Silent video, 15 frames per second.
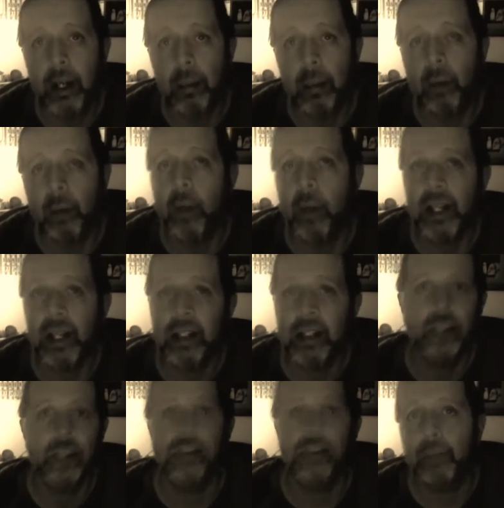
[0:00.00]
But when he
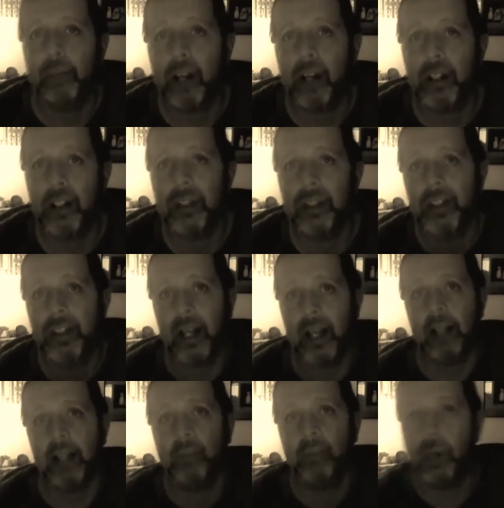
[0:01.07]
did his impressions
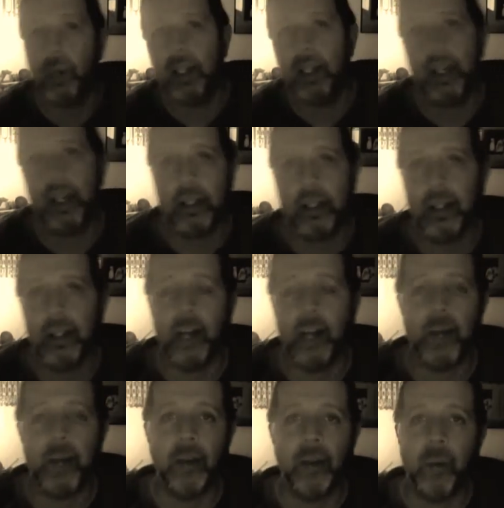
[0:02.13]
and when he got him
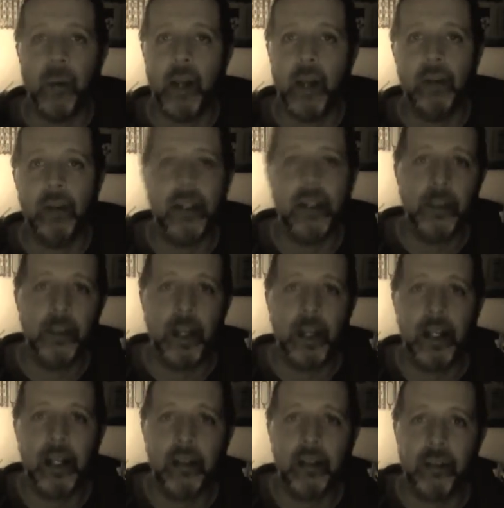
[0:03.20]
out of the way right at the
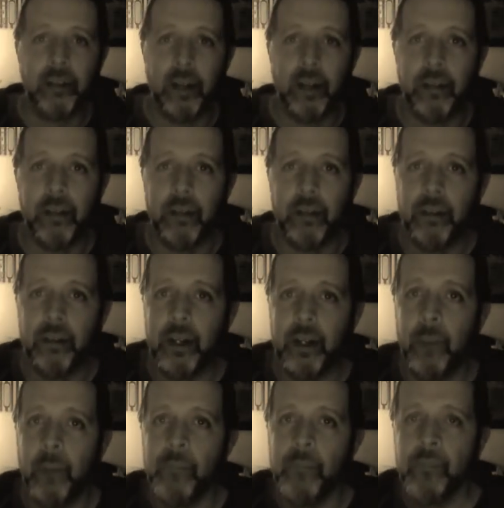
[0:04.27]
beginning of the, of the film,